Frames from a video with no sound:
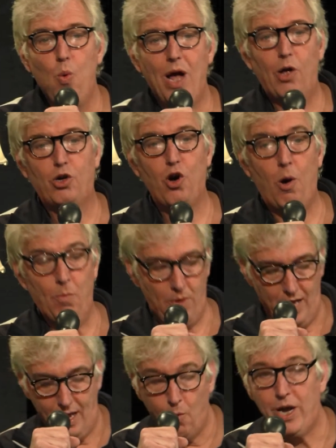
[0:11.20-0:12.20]
welcome.
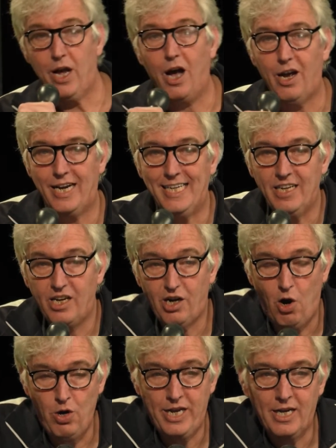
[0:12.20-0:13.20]
We are in
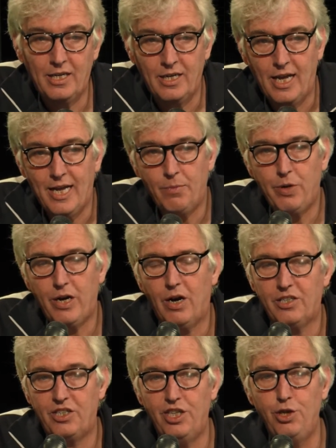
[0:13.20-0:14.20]
Groningen and we are
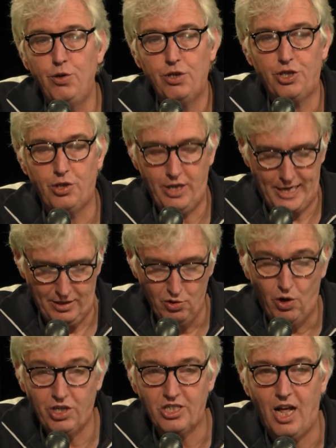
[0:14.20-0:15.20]
at the Eurosonic
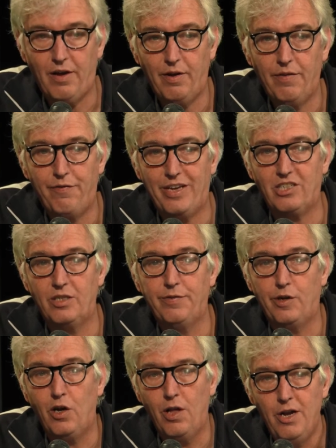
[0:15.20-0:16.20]
Noorderslag
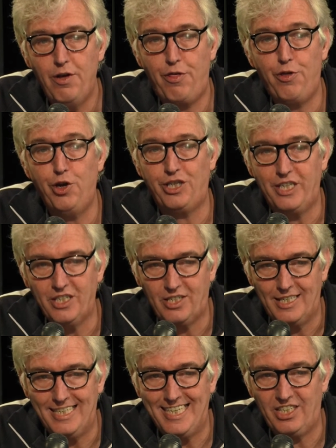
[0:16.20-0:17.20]
Festival, the
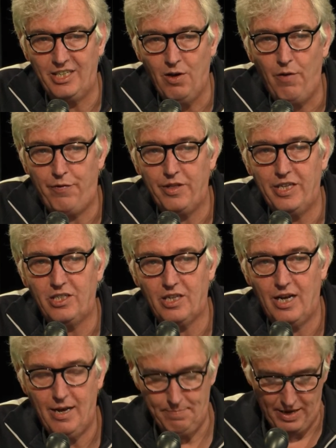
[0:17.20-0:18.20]
30th edition of this
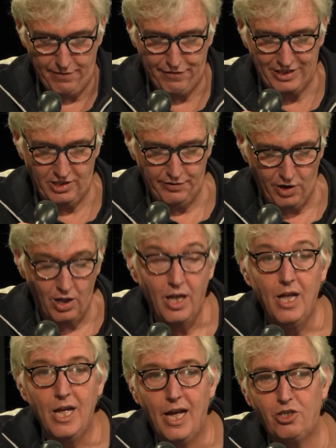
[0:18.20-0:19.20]
festival.
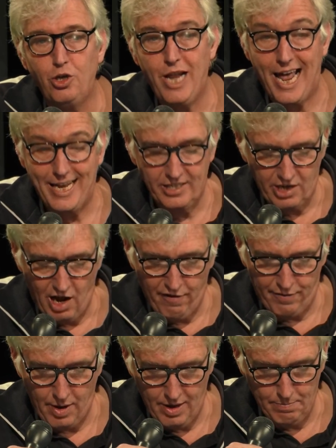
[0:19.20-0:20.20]
2 days
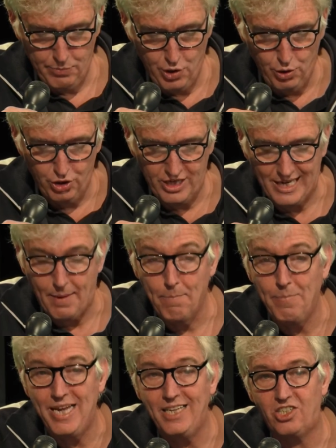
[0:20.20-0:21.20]
of music
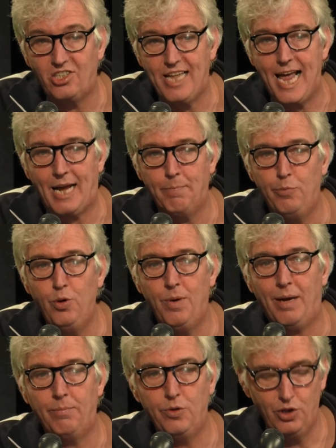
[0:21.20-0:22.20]
meets tech,
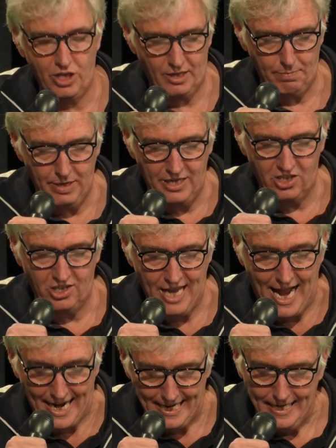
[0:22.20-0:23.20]
Buma music meets
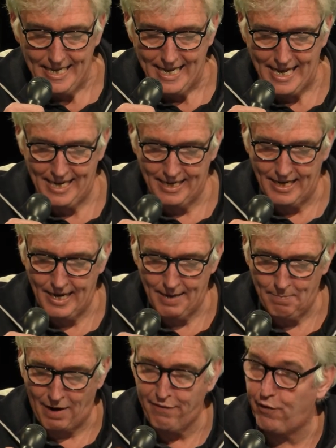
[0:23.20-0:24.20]
tech, and my